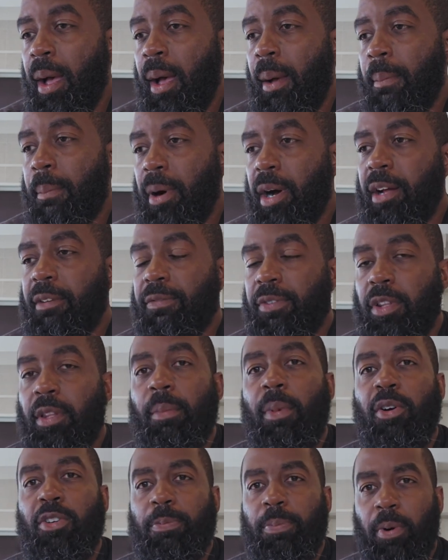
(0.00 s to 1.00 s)
But for the
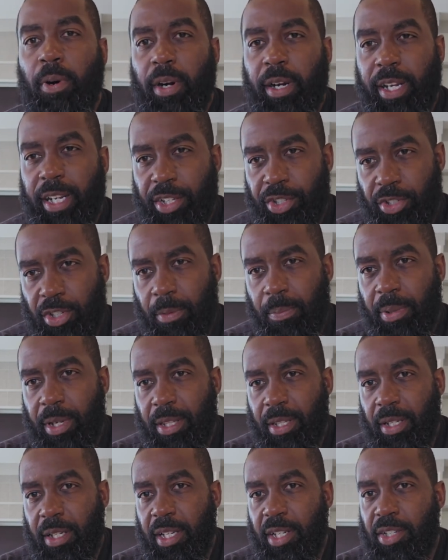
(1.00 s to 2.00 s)
most part, it should be
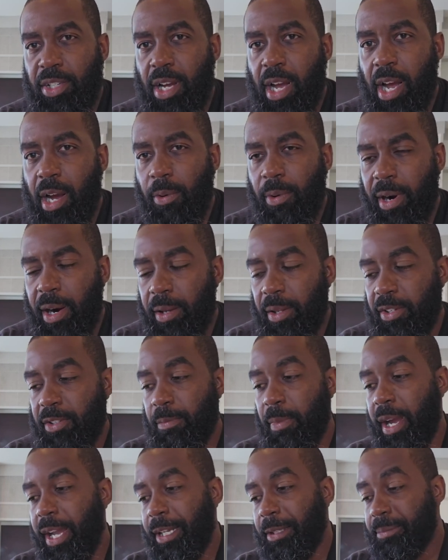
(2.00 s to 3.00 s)
the DJI wireless
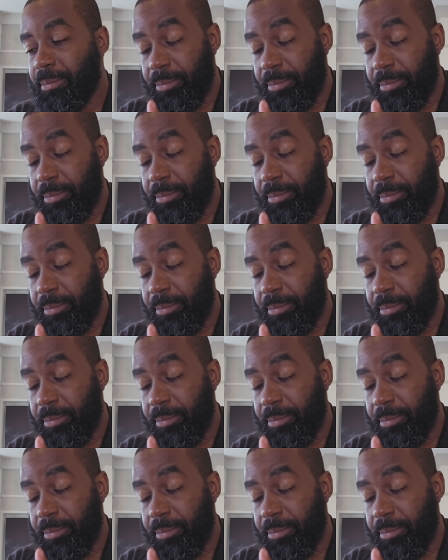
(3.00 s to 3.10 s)
mic.